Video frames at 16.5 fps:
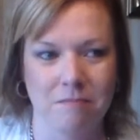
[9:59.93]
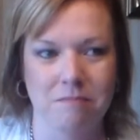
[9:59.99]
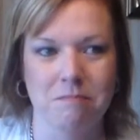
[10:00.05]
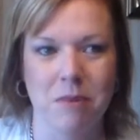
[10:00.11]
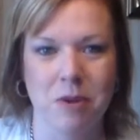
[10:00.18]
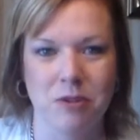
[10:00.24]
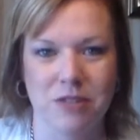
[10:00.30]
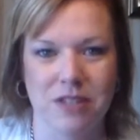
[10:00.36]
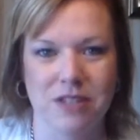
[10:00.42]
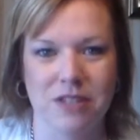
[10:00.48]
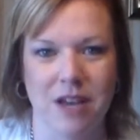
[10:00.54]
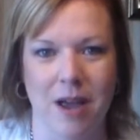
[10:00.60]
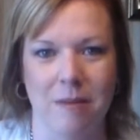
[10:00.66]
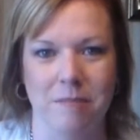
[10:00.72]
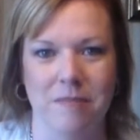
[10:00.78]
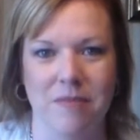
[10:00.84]
Most of the
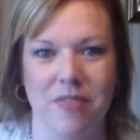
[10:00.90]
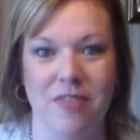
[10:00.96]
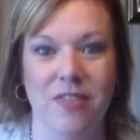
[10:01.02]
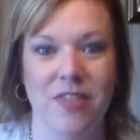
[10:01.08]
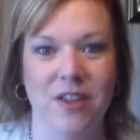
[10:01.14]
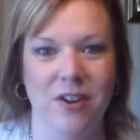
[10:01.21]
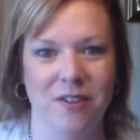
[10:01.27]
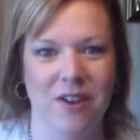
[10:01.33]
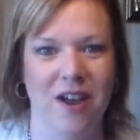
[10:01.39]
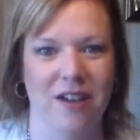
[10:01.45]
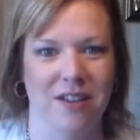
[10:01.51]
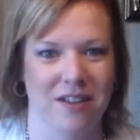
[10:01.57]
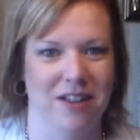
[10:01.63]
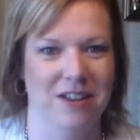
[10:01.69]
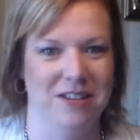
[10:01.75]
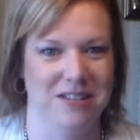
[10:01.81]
time, they're
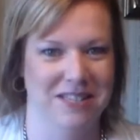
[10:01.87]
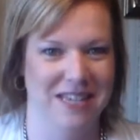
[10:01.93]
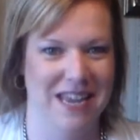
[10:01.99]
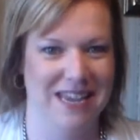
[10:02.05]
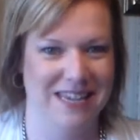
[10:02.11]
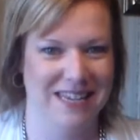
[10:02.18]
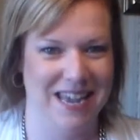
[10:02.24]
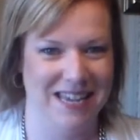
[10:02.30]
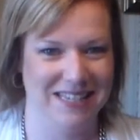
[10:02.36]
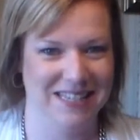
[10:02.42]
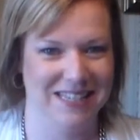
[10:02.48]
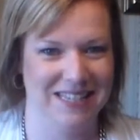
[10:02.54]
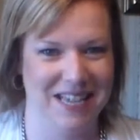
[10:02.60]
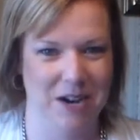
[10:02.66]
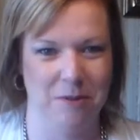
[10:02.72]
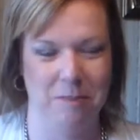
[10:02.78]
not going to say yes
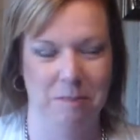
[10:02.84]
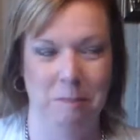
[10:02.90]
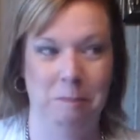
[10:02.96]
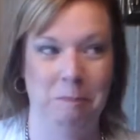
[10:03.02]
there.